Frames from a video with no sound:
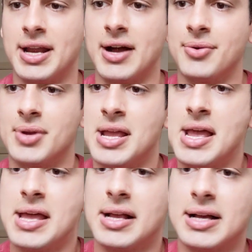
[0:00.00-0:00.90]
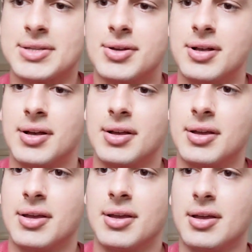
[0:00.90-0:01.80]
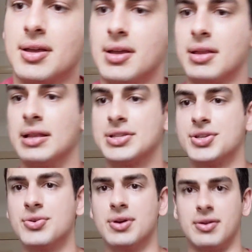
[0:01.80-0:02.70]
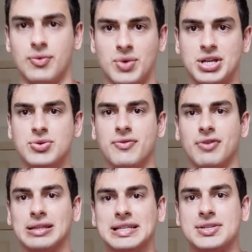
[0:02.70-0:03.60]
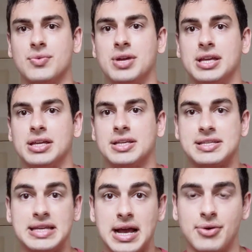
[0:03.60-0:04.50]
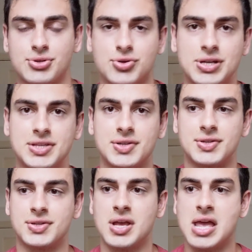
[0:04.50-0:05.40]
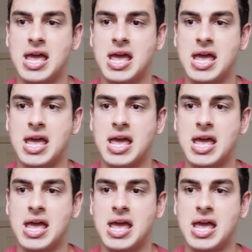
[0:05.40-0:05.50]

it out. Guys, look, let's do it. We could do it for at least a week, see how it treats us.